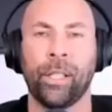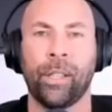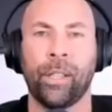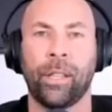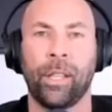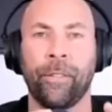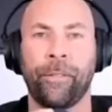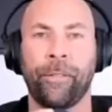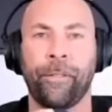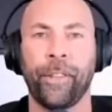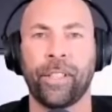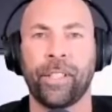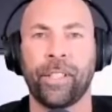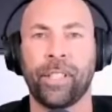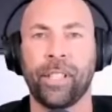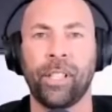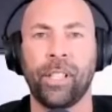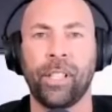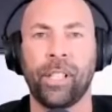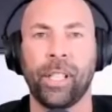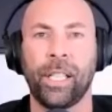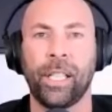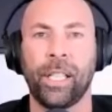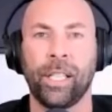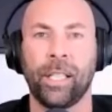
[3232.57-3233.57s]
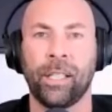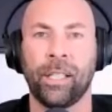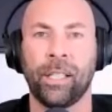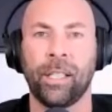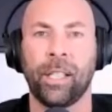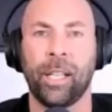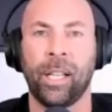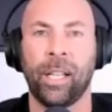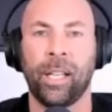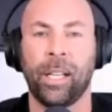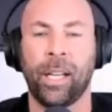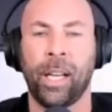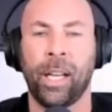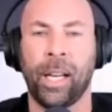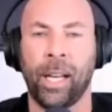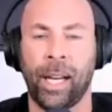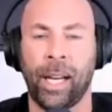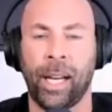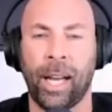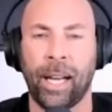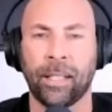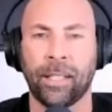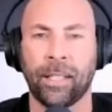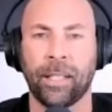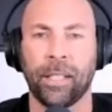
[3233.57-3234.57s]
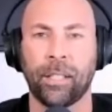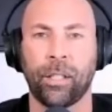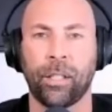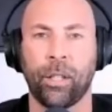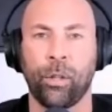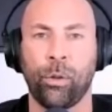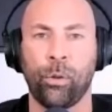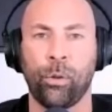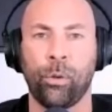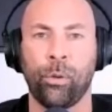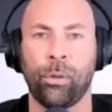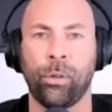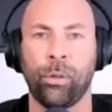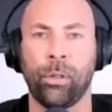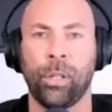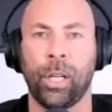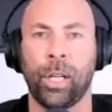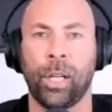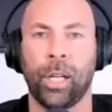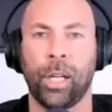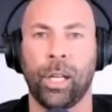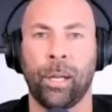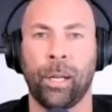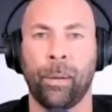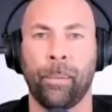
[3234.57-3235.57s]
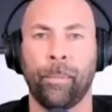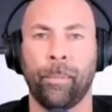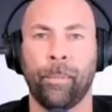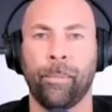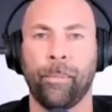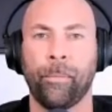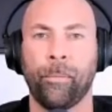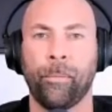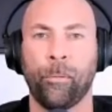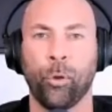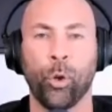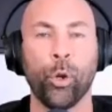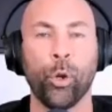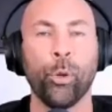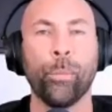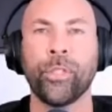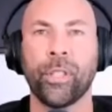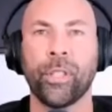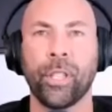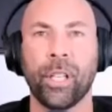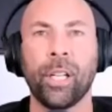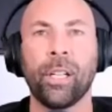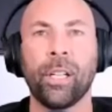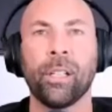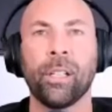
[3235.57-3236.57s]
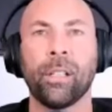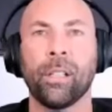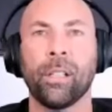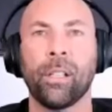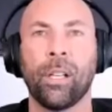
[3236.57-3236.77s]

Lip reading: the facility, it has its own rooms there,